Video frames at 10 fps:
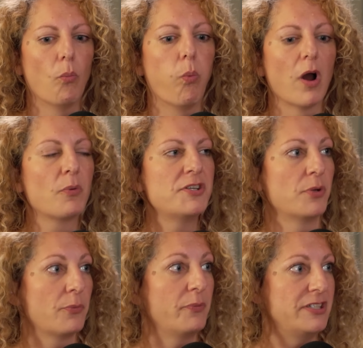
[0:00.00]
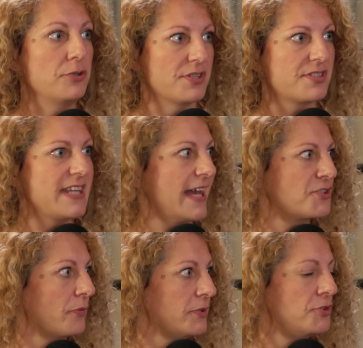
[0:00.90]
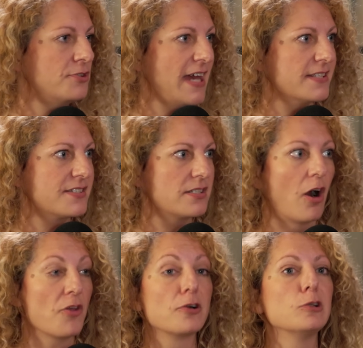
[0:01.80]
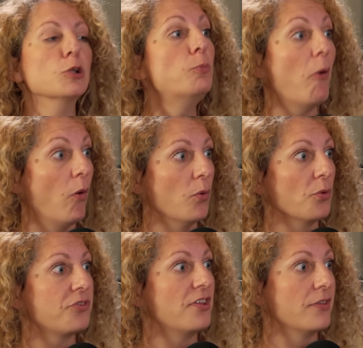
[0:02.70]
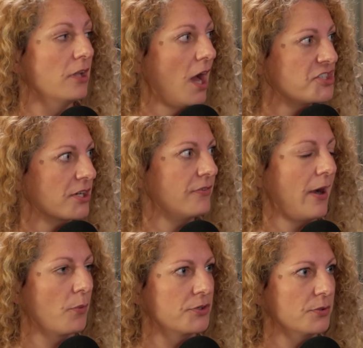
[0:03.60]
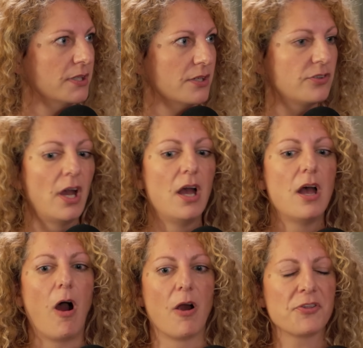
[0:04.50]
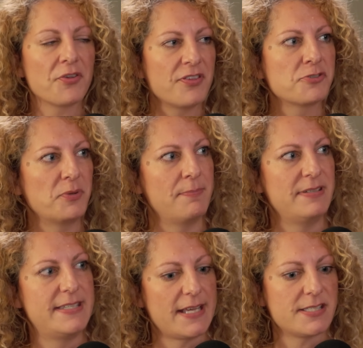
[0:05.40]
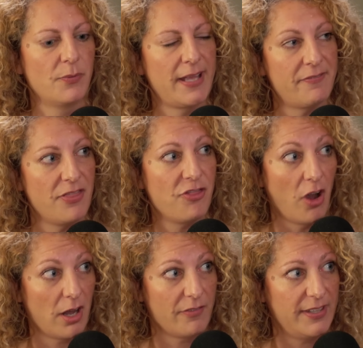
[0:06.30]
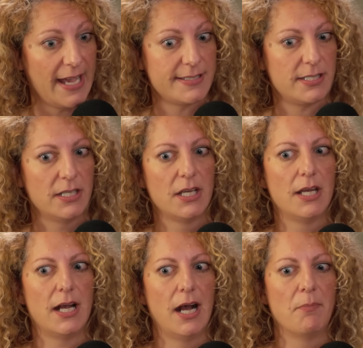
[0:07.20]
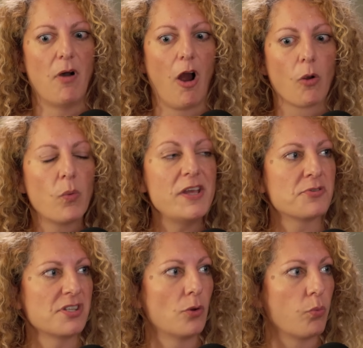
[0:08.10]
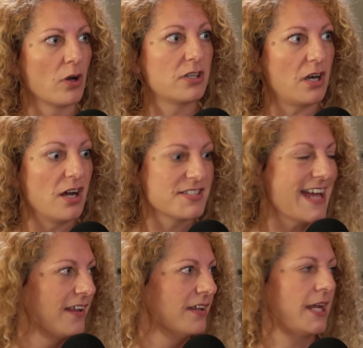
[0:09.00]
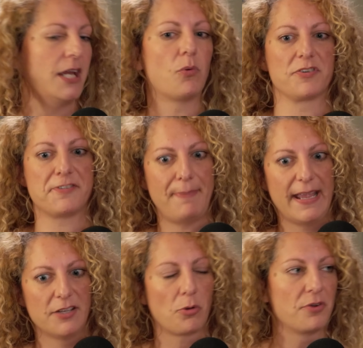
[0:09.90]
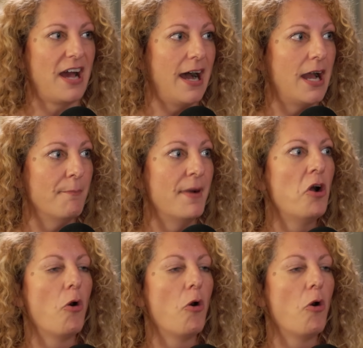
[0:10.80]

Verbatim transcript: what are we doing when we do this test? When we do tests, are there loopholes in the logic of how we're doing this? Are there things we can be testing we haven't thought of yet? Um, are we using the word causality or space or time